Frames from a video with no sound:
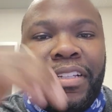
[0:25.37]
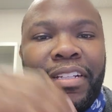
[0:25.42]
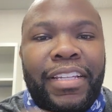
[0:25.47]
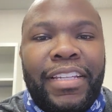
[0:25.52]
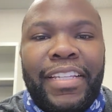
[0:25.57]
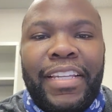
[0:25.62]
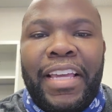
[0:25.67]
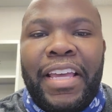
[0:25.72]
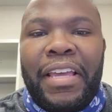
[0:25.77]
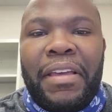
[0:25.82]
They
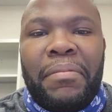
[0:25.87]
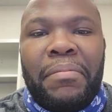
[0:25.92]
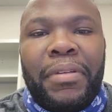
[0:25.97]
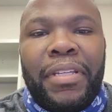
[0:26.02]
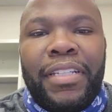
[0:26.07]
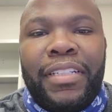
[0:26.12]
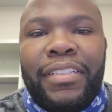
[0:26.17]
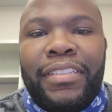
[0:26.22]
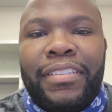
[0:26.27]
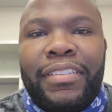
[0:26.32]
can't
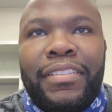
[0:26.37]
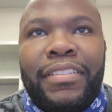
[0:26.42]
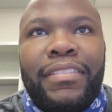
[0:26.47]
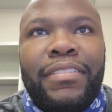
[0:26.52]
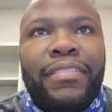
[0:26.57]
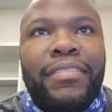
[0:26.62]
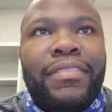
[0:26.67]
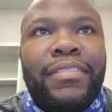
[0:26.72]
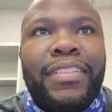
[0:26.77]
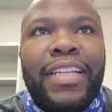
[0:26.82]
be
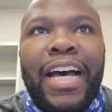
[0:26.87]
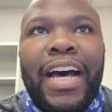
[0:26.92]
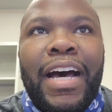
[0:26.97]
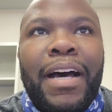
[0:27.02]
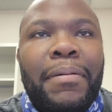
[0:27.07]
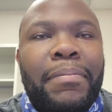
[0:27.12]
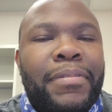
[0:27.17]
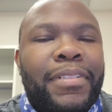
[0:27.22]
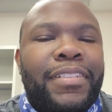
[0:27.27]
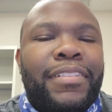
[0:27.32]

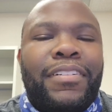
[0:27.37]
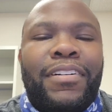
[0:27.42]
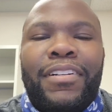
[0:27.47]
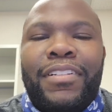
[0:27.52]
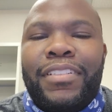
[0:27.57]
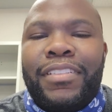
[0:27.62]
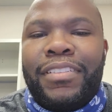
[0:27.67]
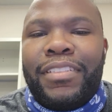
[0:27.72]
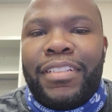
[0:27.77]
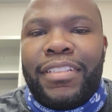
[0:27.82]
topped and all
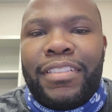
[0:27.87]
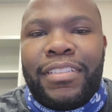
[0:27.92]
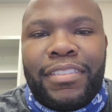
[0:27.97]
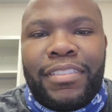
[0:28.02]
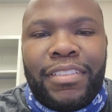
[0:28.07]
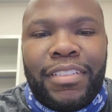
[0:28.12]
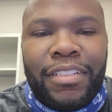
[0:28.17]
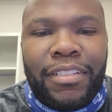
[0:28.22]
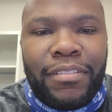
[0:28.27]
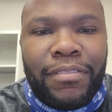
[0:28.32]
this other
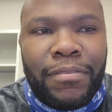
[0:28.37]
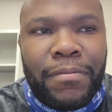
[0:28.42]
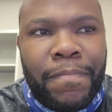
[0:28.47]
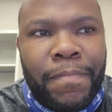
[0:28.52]
stuff.